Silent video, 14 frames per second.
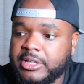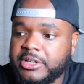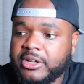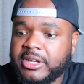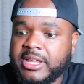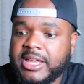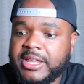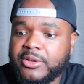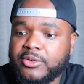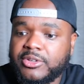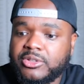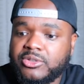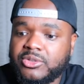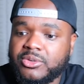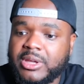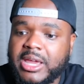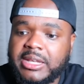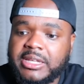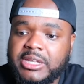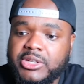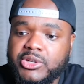Then you're going to head over to
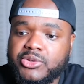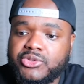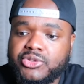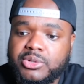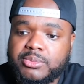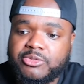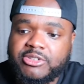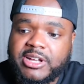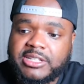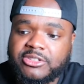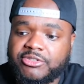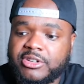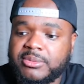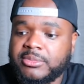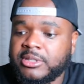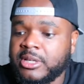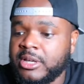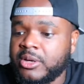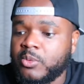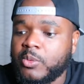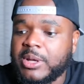any YouTube transcript
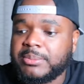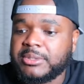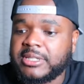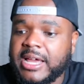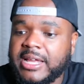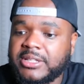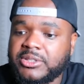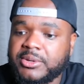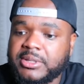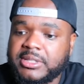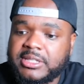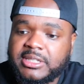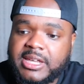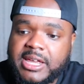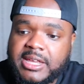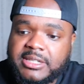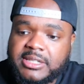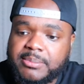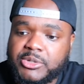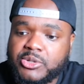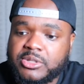website. So in this case,
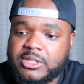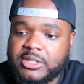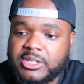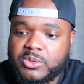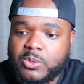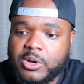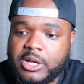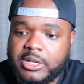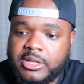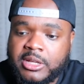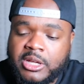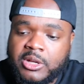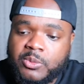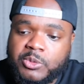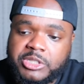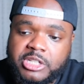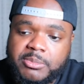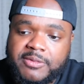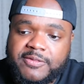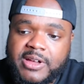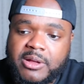I'm using this one, which
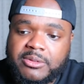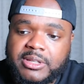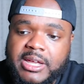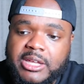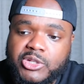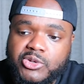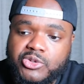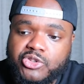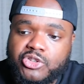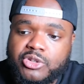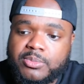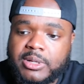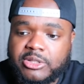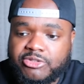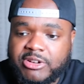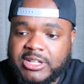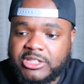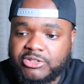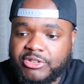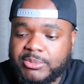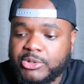can be found at
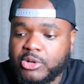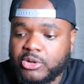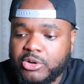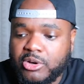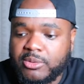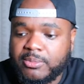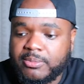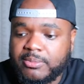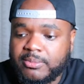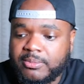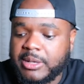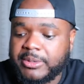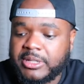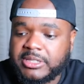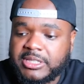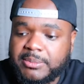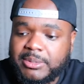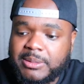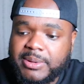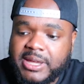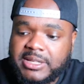youtubetranscript.com. I'm going to
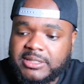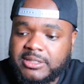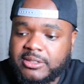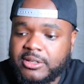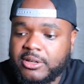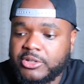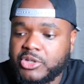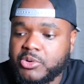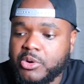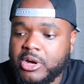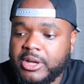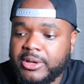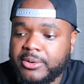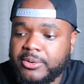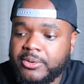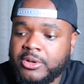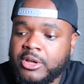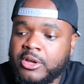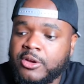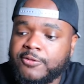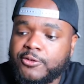simply paste the URL
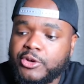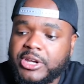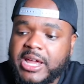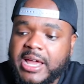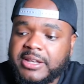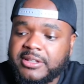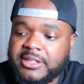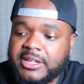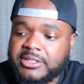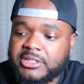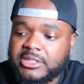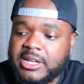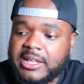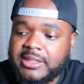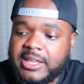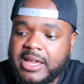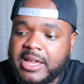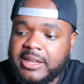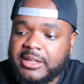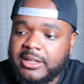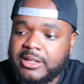for the ad in there just like
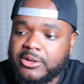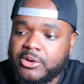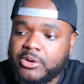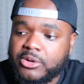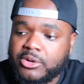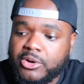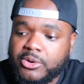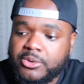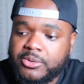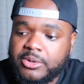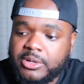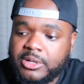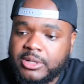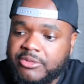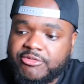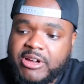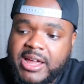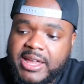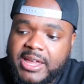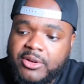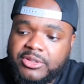that and then click on go. And
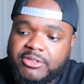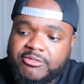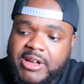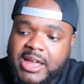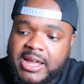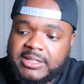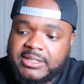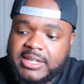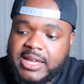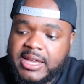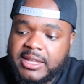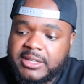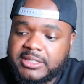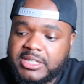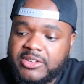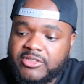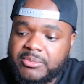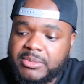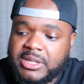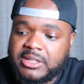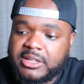right here on the right hand side, it's
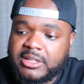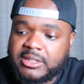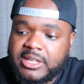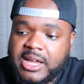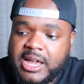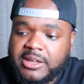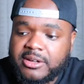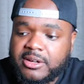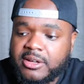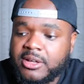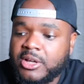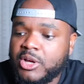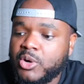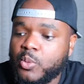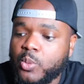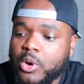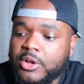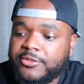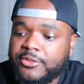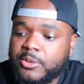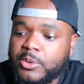giving me the entire
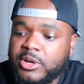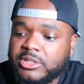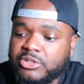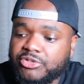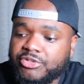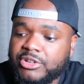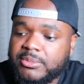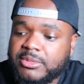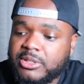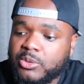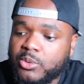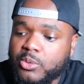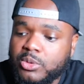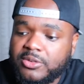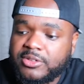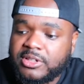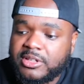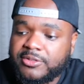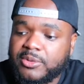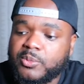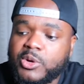word for word script, all of the
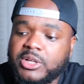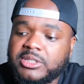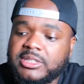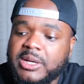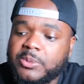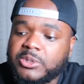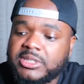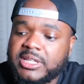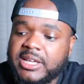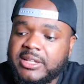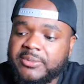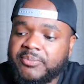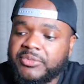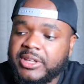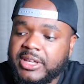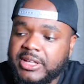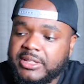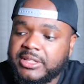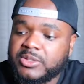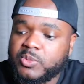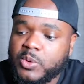different words that were said
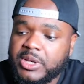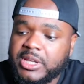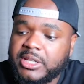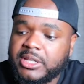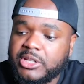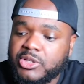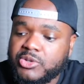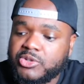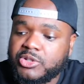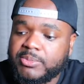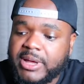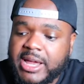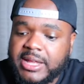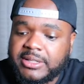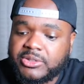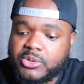in this winning YouTube ad.